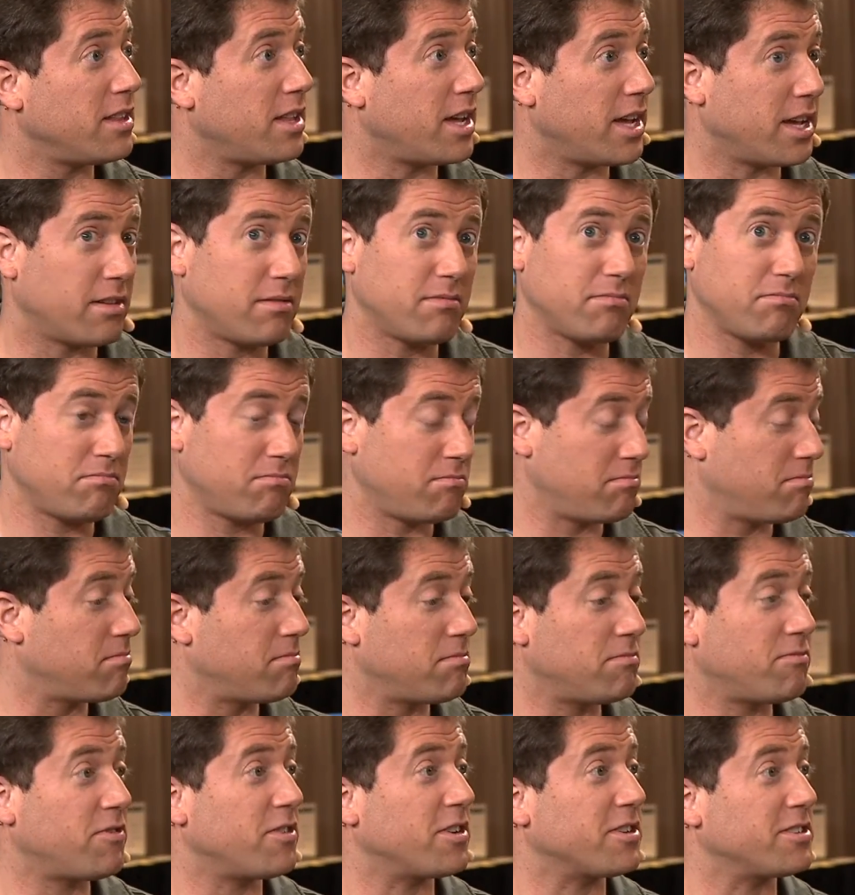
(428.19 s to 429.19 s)
Like,
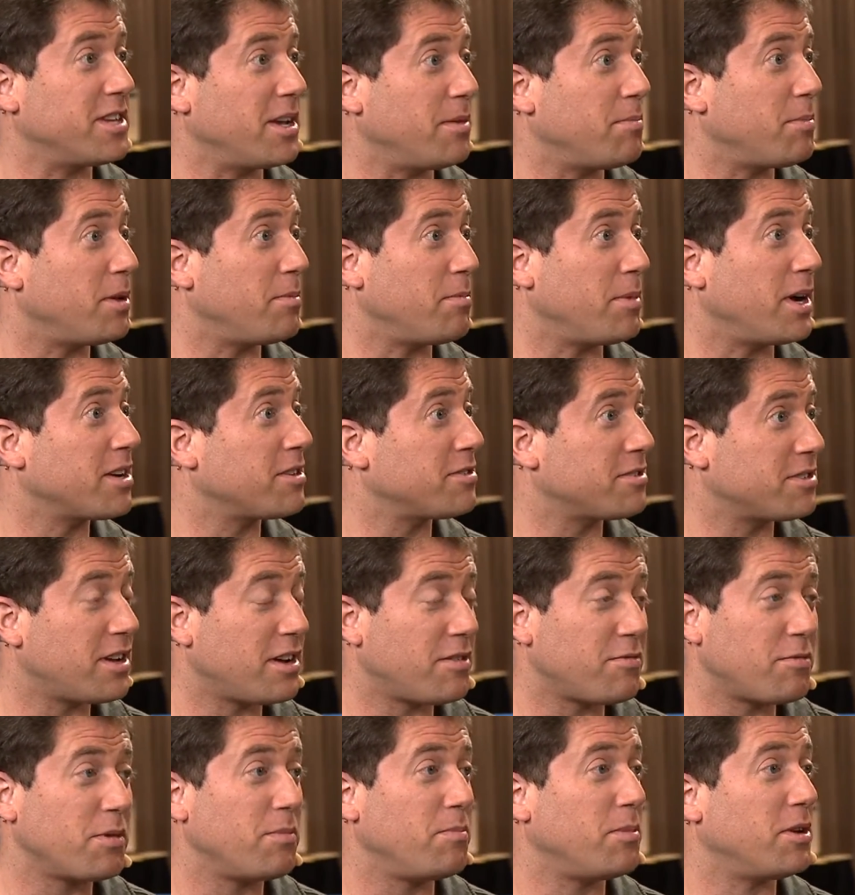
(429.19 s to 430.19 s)
for example, at
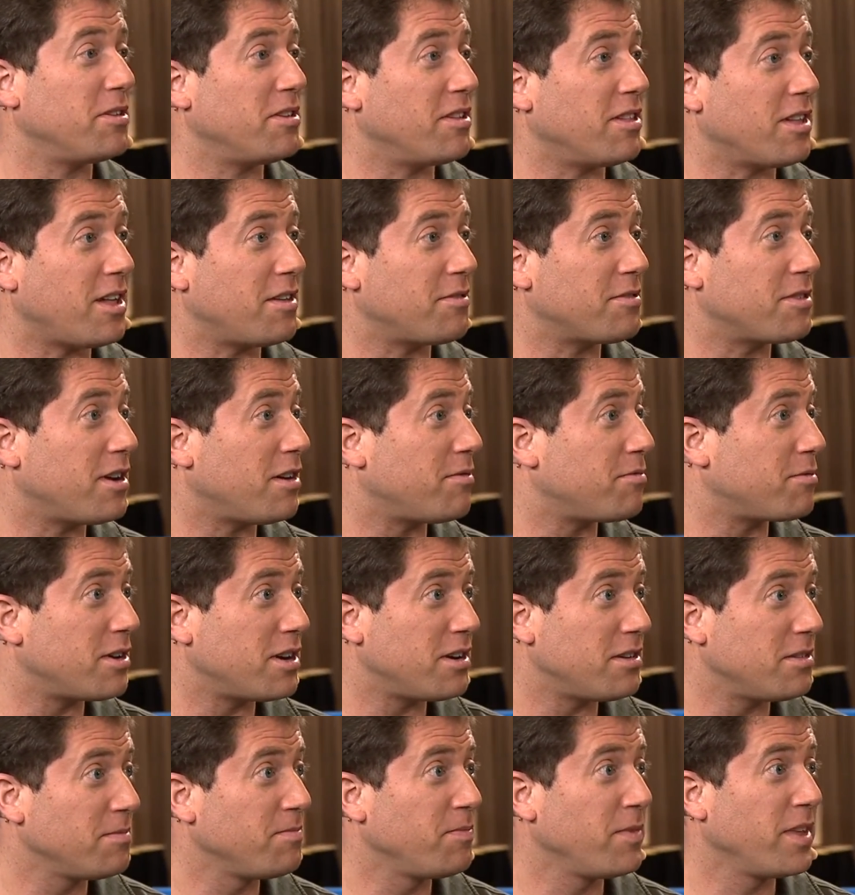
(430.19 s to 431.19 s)
Microsoft, we build a lot of
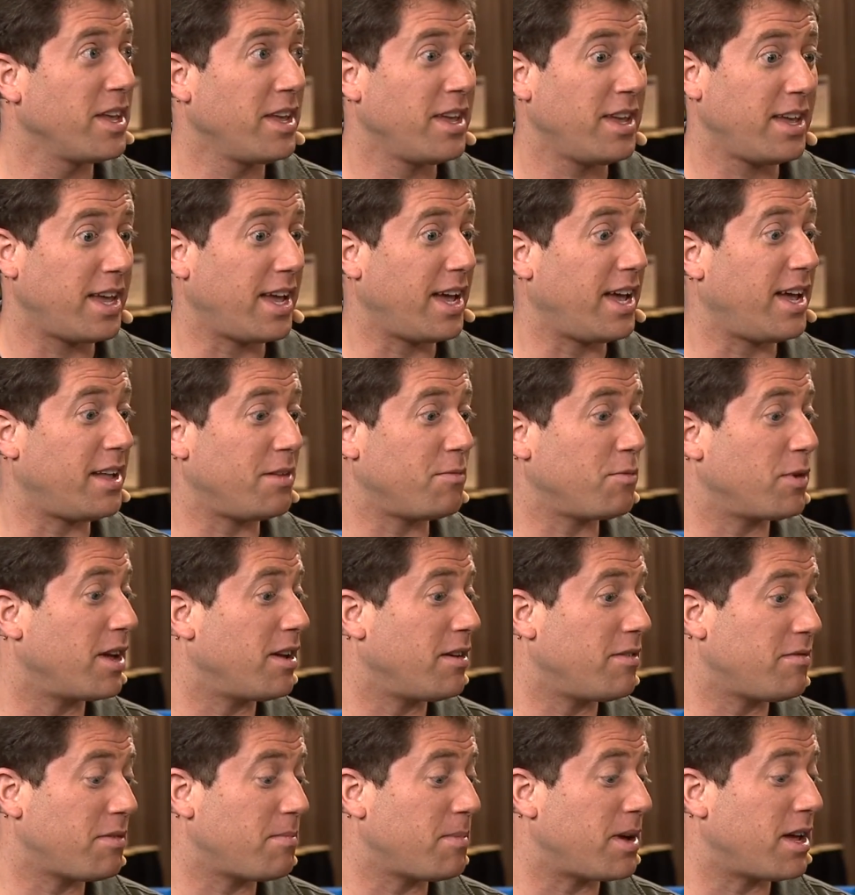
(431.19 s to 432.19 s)
software, and we
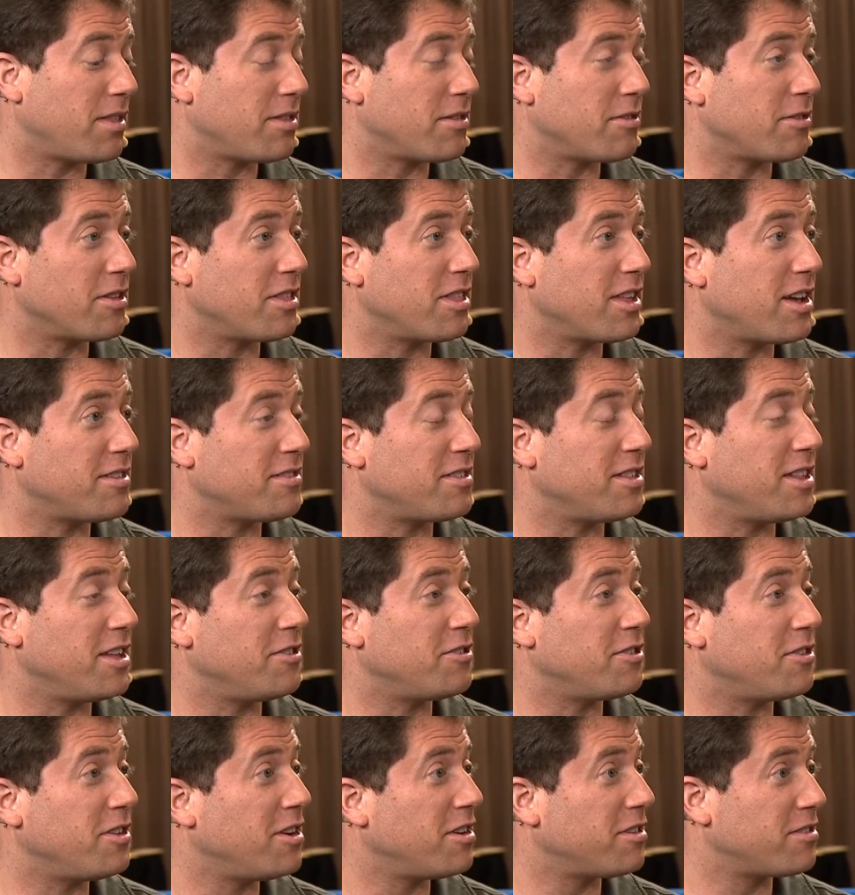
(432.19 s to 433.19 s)
have about 30,000
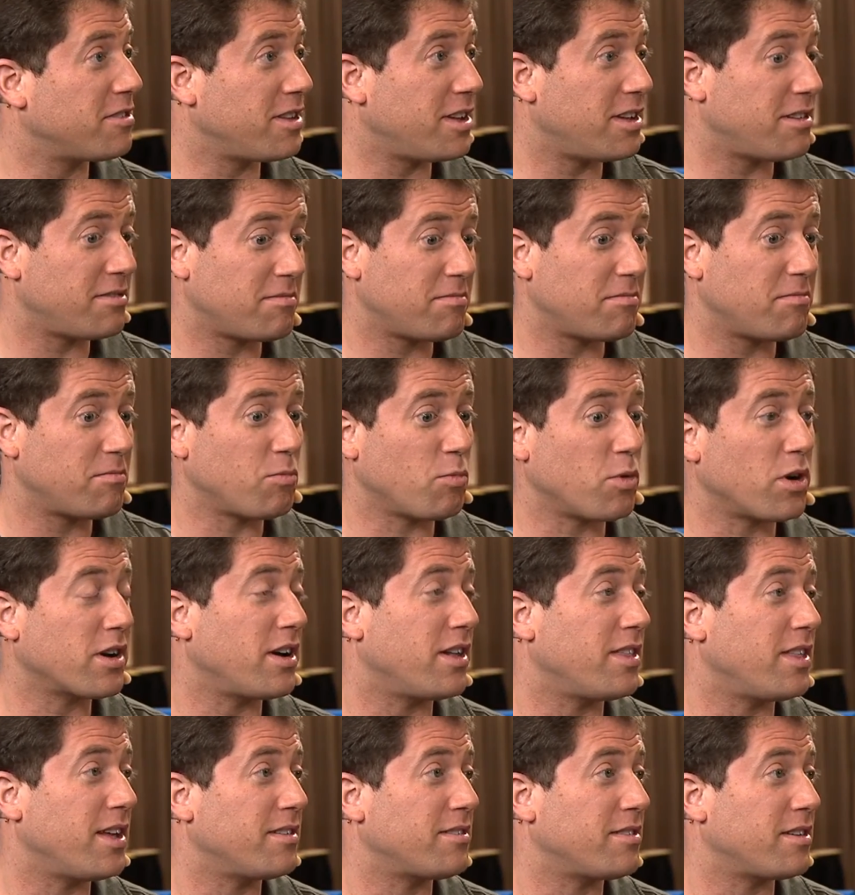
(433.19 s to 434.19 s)
engineers that work
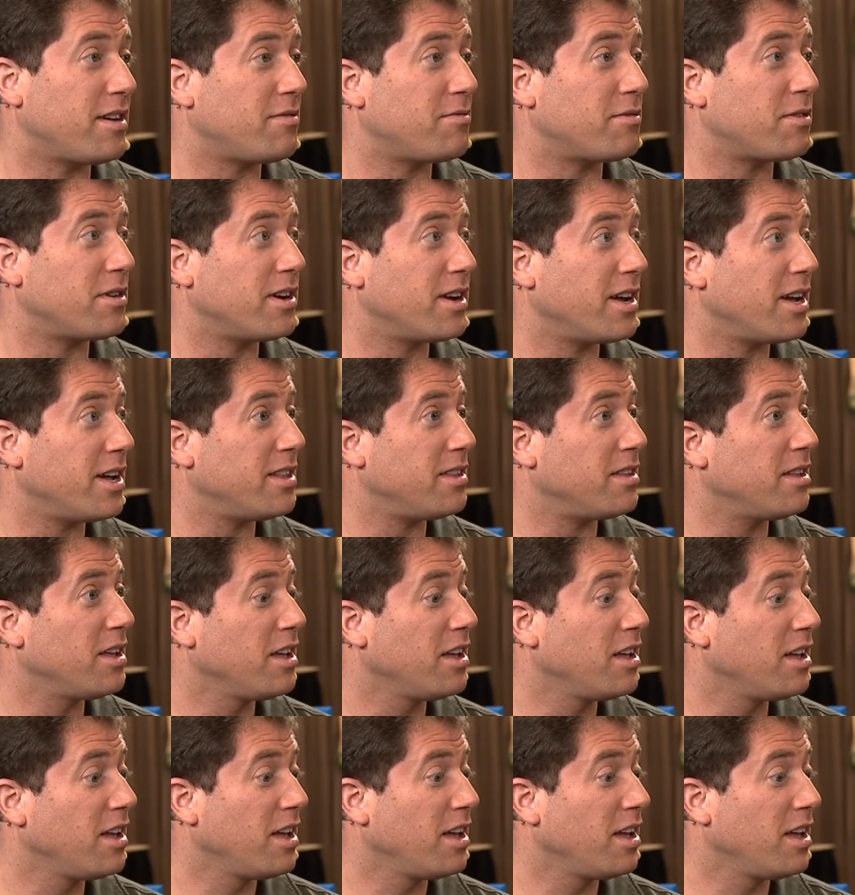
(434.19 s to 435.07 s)
on that software. And